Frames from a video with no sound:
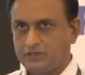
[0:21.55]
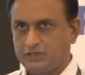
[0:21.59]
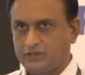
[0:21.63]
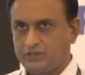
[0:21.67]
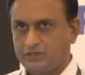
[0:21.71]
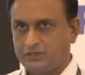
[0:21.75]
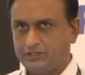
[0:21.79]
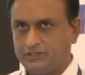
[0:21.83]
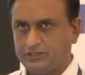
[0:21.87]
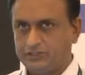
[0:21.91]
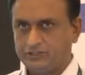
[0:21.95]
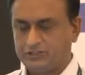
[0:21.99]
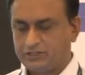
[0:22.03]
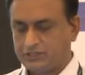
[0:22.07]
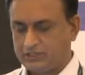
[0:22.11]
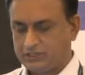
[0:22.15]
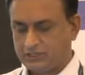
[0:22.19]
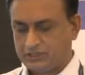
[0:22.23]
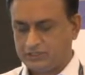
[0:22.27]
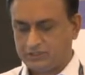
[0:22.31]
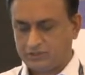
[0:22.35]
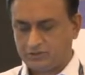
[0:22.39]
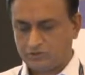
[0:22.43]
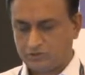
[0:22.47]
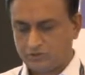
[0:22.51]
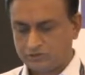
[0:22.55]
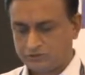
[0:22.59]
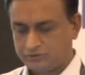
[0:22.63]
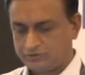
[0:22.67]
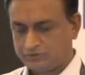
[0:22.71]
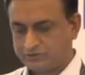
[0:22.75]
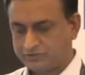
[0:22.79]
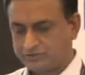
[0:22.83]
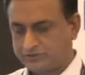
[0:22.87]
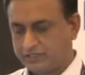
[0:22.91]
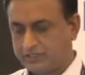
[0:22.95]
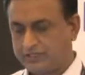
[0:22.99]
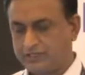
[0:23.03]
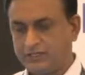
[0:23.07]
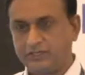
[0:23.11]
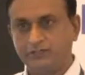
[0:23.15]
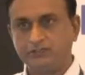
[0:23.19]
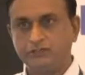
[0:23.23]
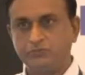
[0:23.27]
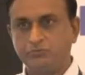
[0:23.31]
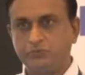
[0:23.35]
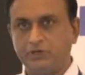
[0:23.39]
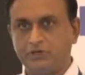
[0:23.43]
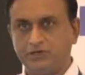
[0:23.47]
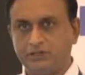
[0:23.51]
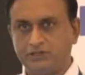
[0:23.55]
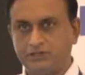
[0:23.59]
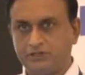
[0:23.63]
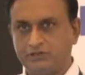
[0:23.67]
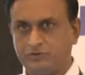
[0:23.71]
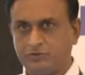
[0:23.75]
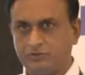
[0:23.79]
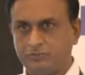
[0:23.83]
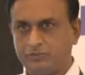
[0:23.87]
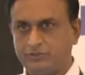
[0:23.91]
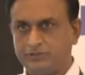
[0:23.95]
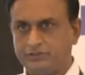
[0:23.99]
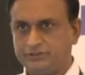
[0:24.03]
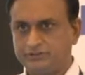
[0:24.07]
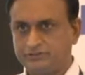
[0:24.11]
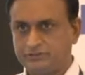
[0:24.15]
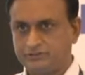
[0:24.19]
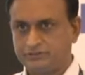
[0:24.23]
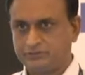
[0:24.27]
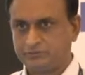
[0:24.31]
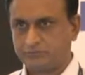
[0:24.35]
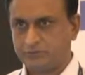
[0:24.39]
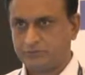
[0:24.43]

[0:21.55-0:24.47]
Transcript: Initial cost was 980 billion rupees,